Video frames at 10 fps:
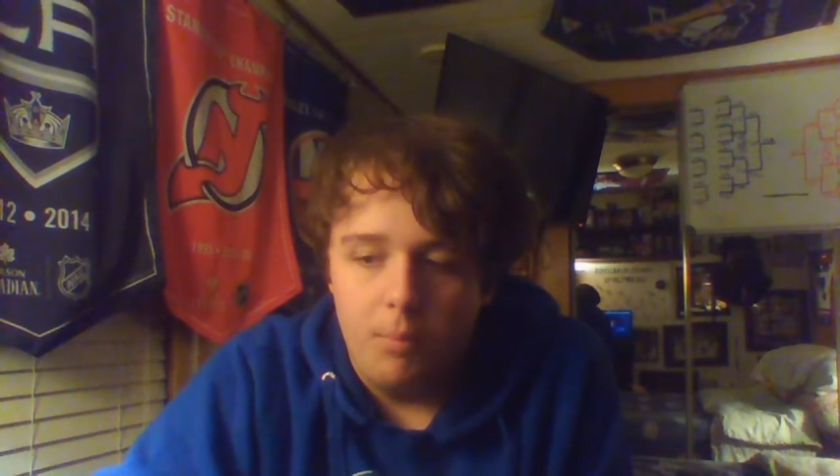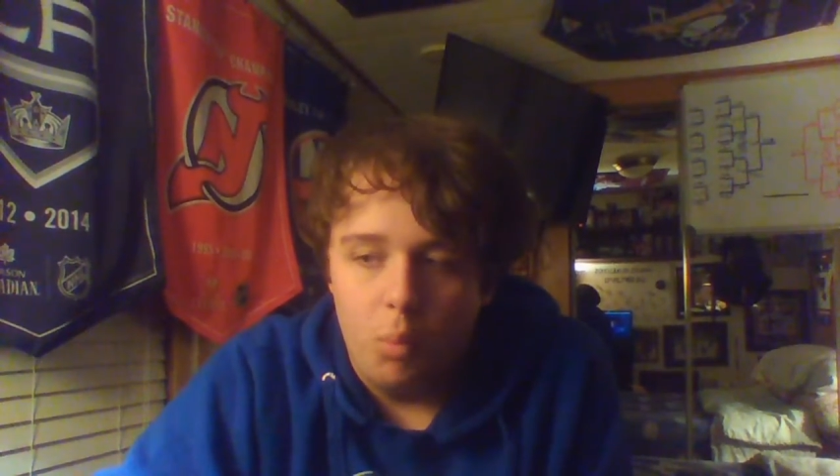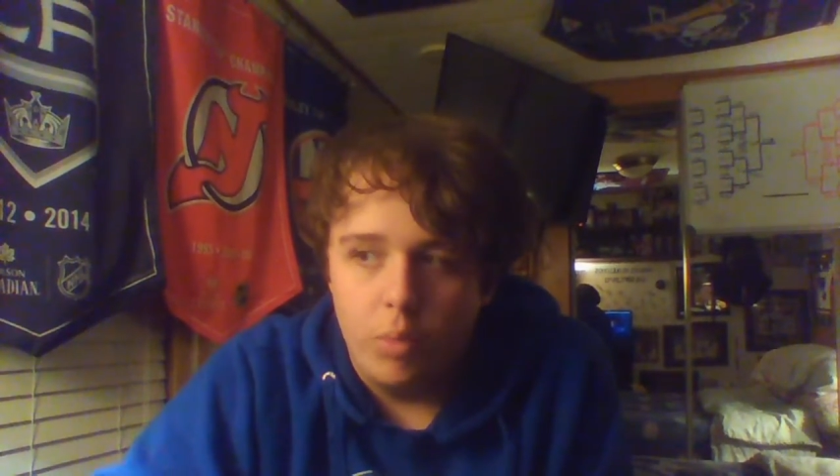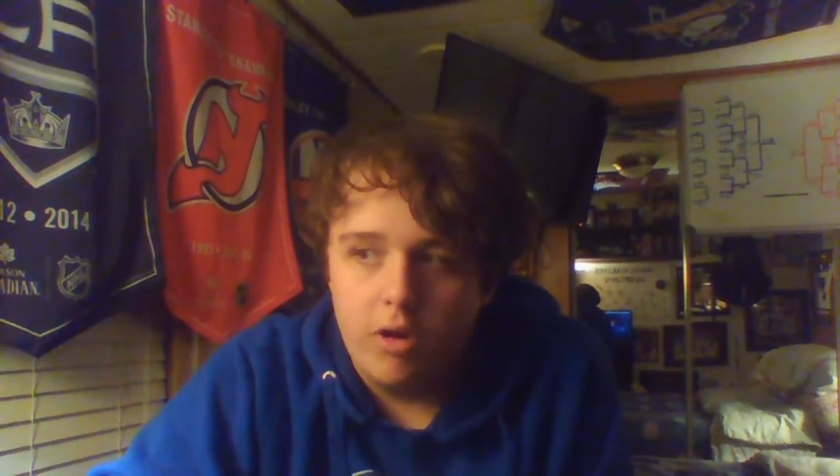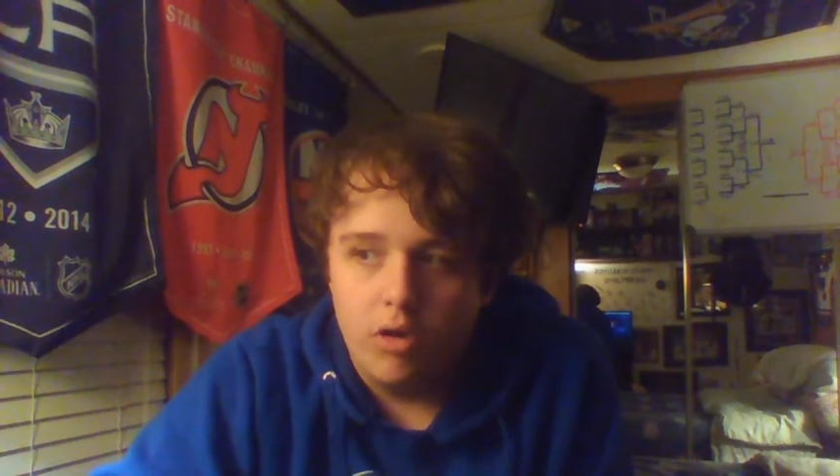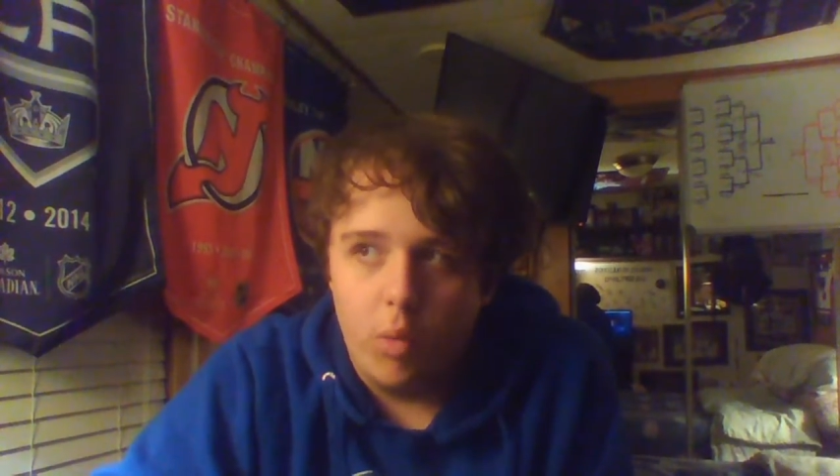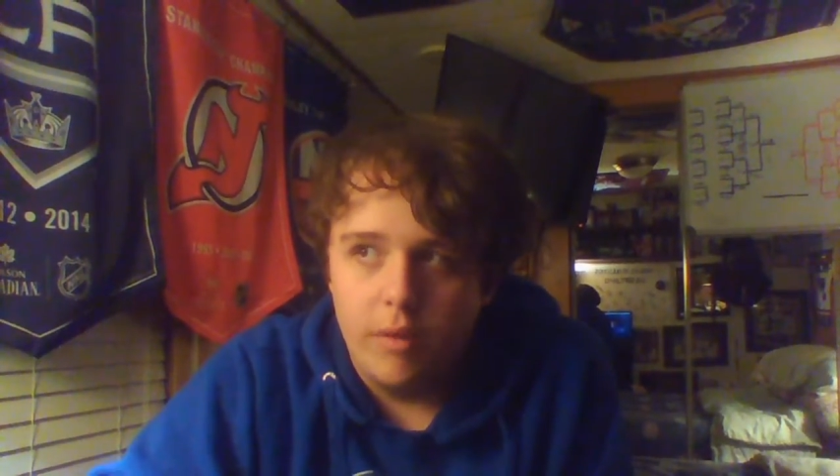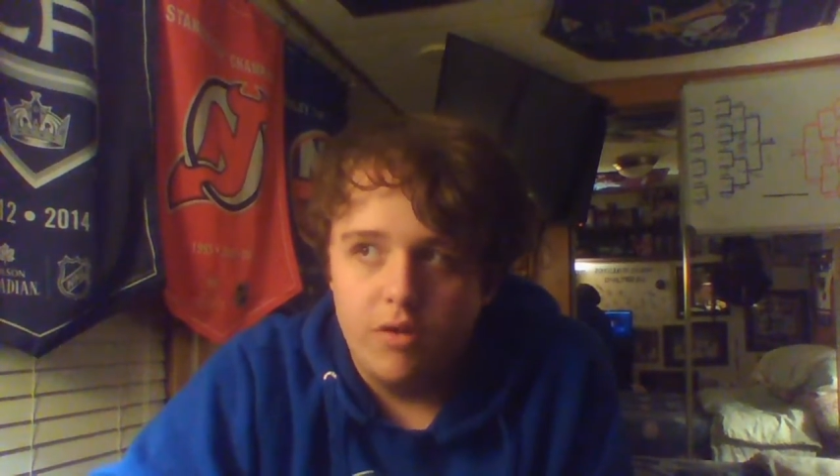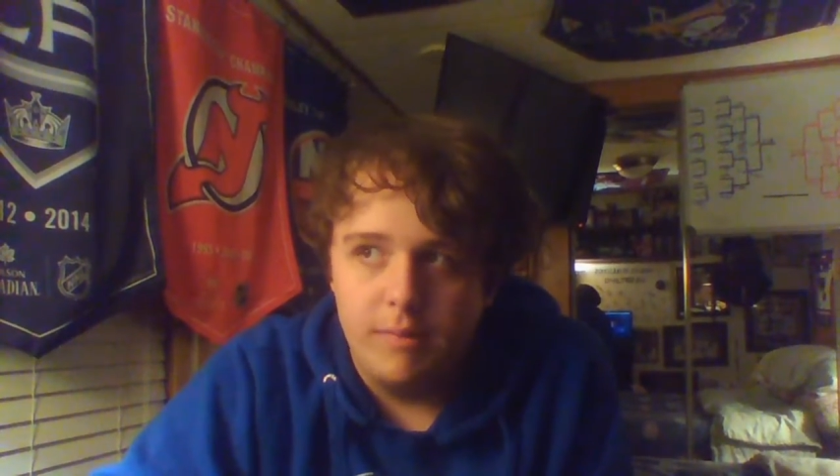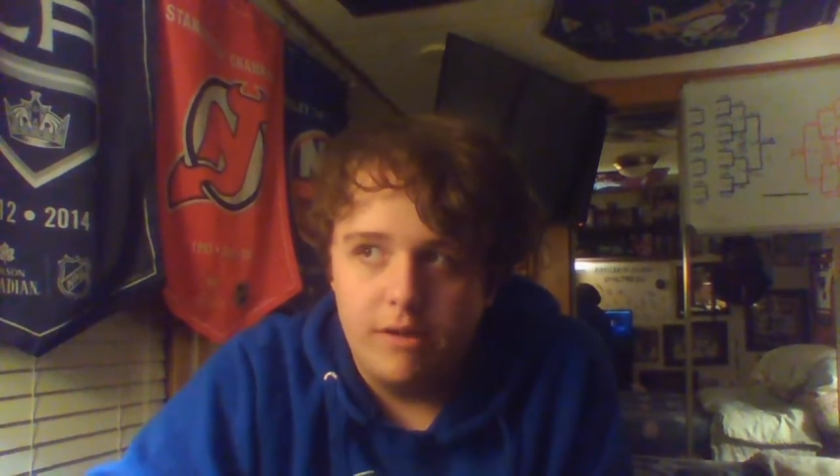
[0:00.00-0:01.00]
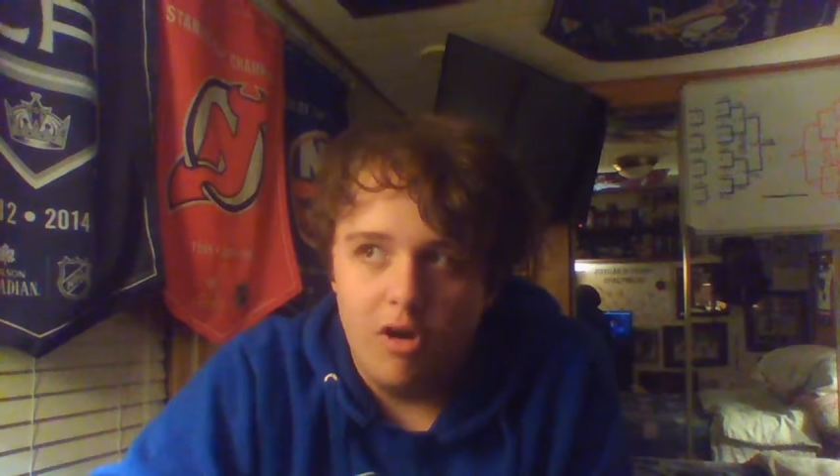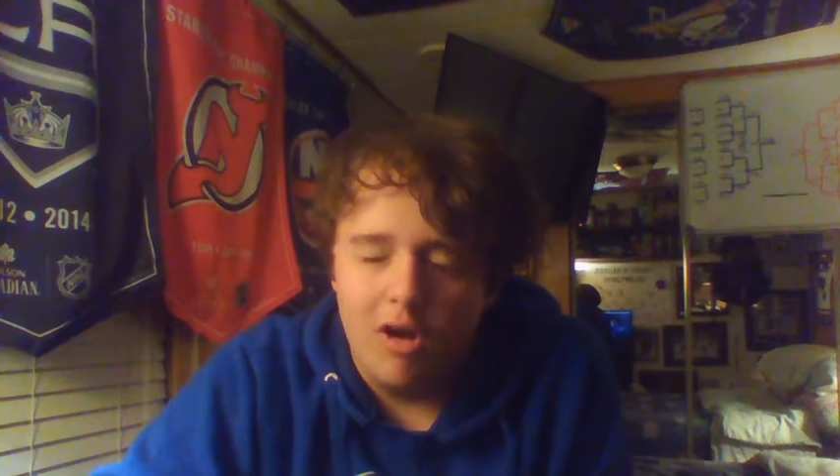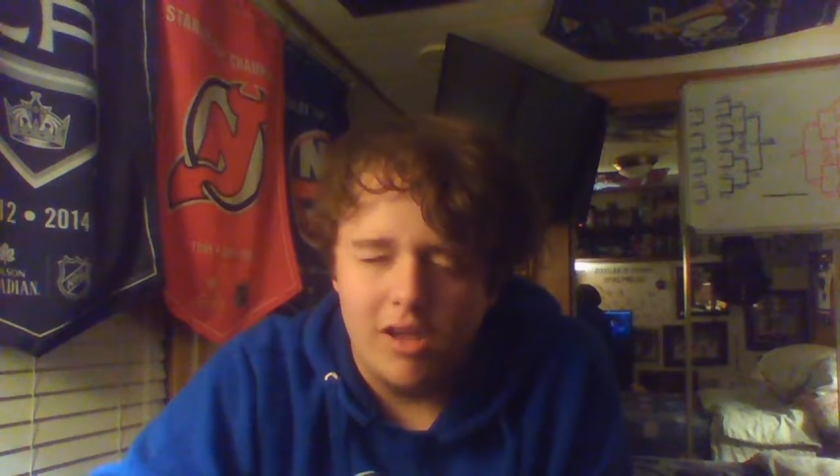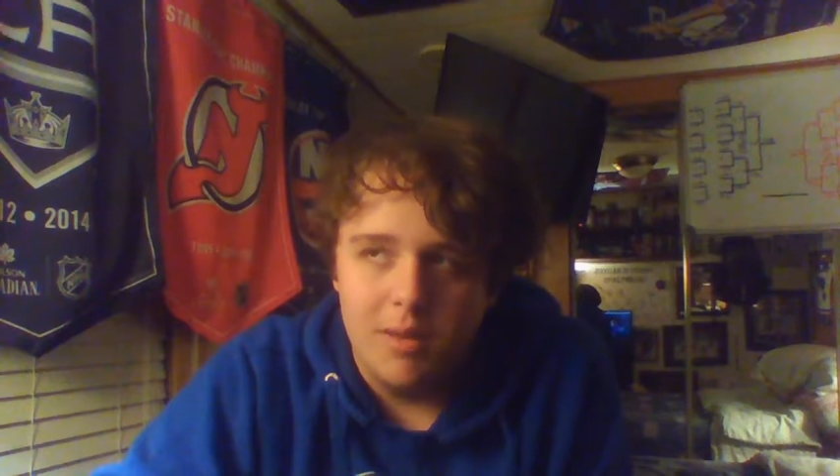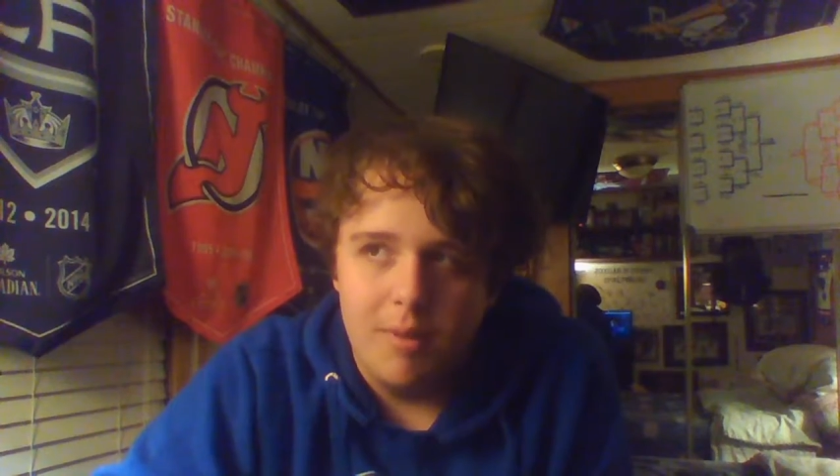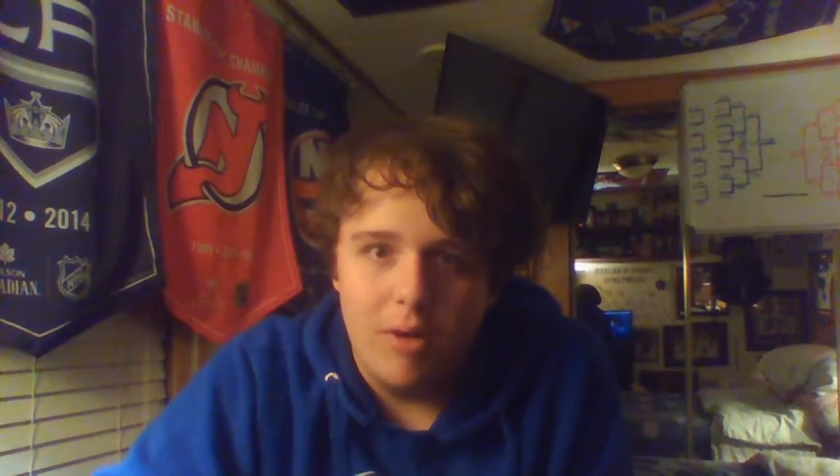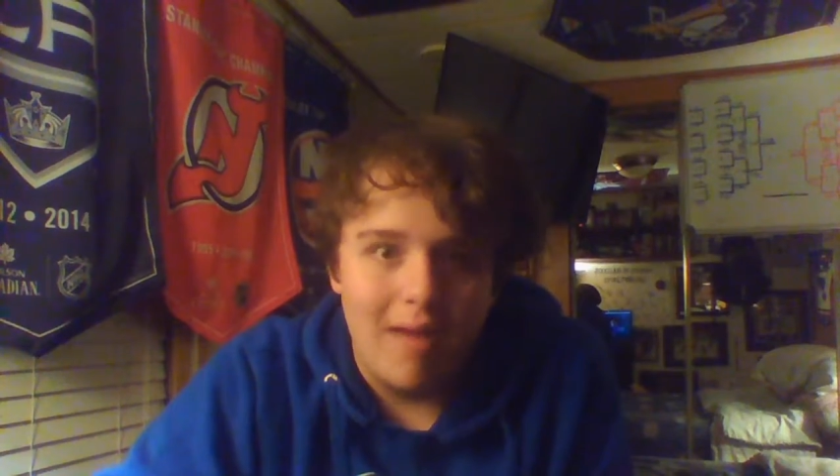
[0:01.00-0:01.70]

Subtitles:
we are going to be talking about